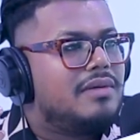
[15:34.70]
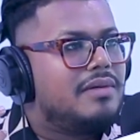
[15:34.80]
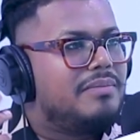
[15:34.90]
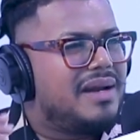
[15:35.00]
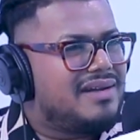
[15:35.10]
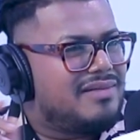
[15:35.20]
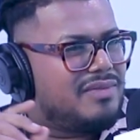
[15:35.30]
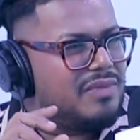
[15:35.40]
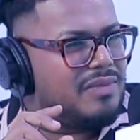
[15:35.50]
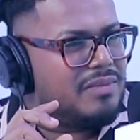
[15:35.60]
but
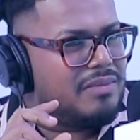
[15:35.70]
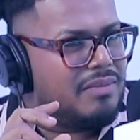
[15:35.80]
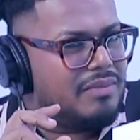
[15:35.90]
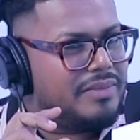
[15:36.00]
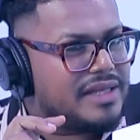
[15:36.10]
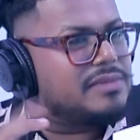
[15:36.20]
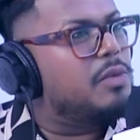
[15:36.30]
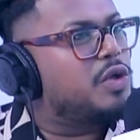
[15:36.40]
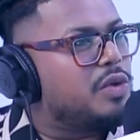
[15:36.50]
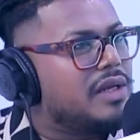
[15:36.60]
there's more to it.